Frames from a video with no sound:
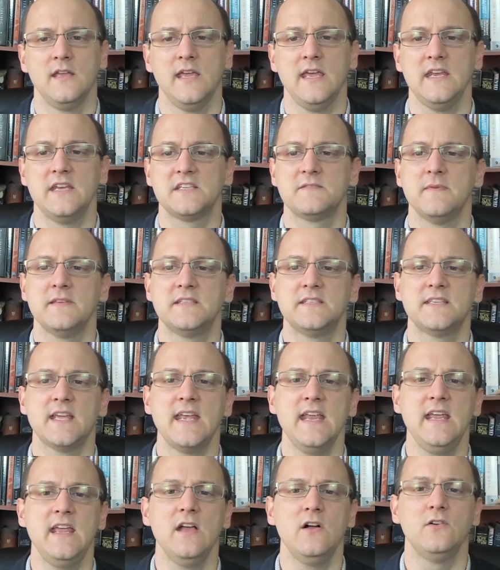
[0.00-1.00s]
He dismisses
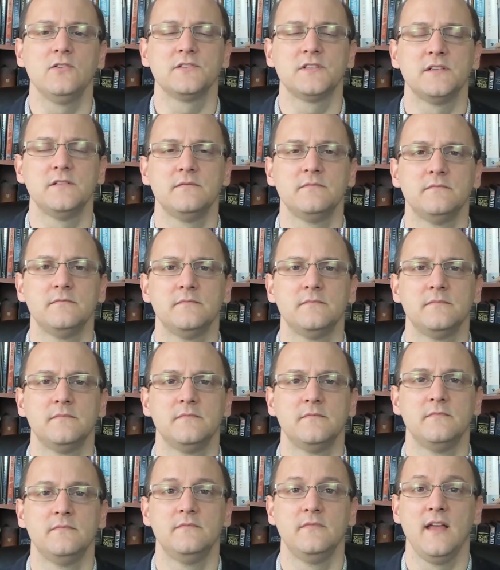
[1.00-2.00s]
any guilt.
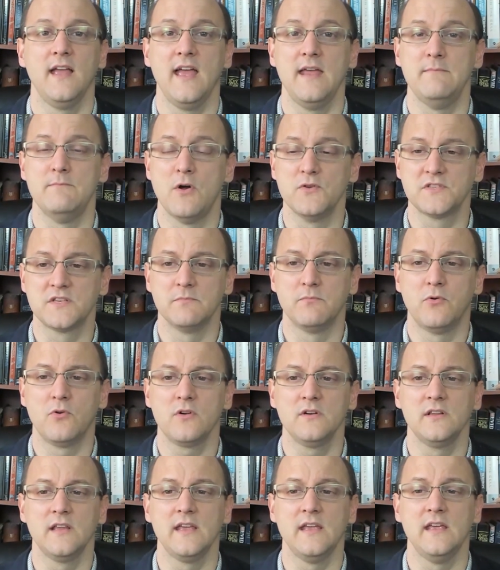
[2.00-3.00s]
And most
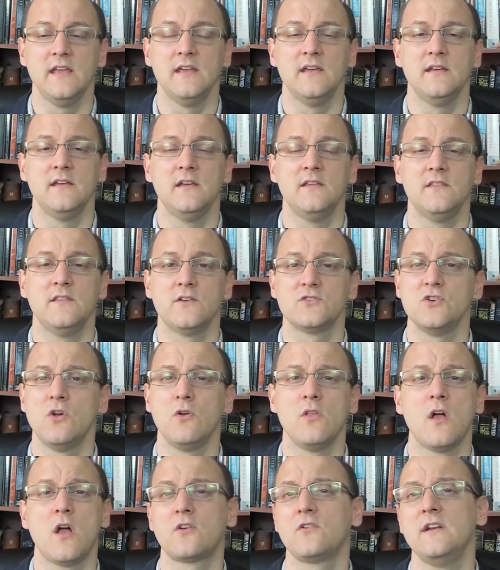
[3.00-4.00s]
importantly, there's
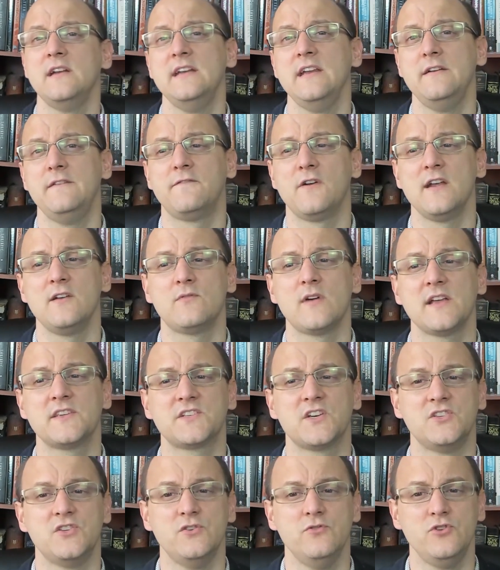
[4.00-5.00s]
no longer any need for any
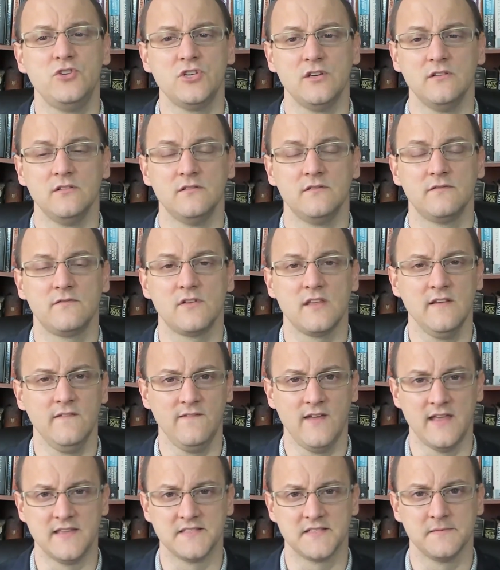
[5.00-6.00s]
restitution for the
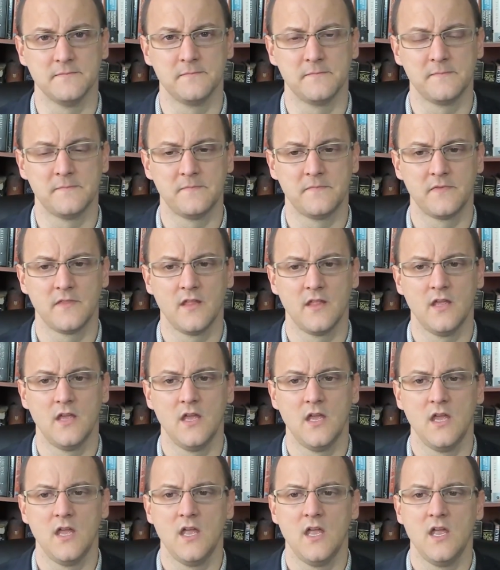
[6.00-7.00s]
offense.
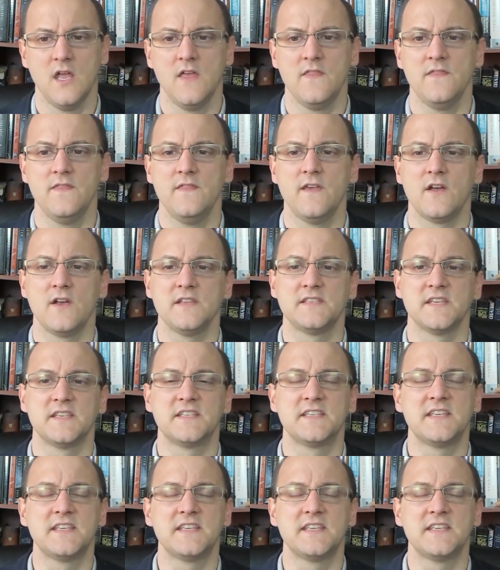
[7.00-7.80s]
There, it's a